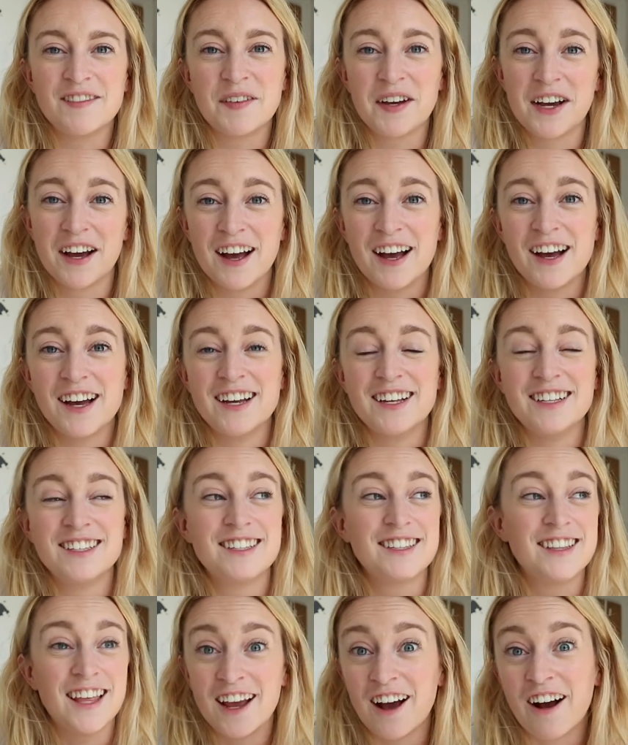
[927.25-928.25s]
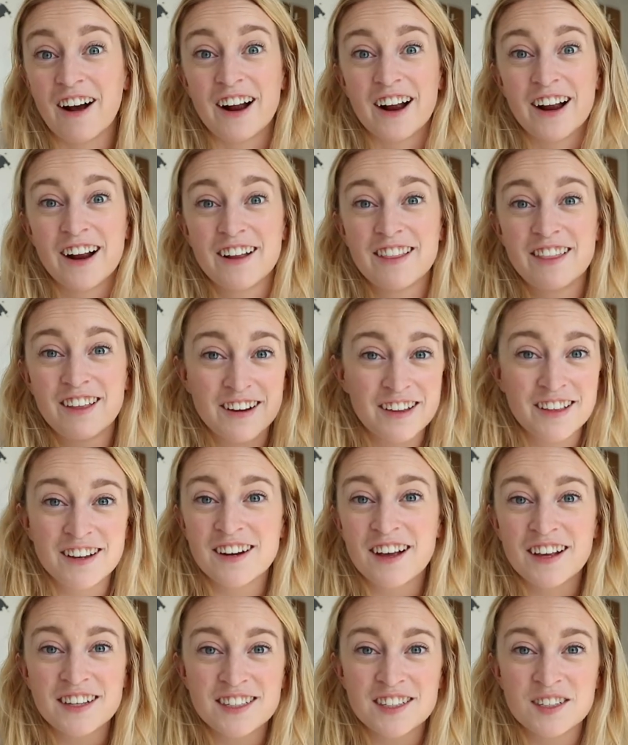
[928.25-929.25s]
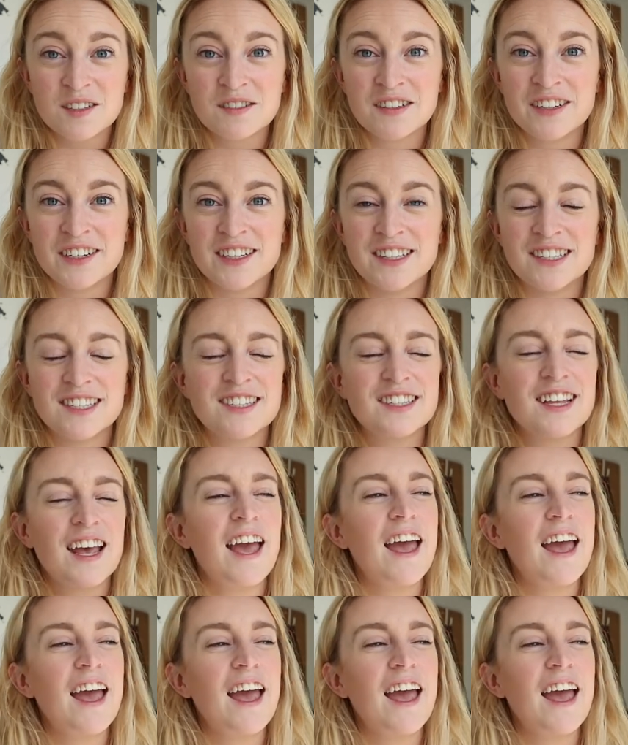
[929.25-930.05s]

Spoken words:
because they are. They're the nicest ones.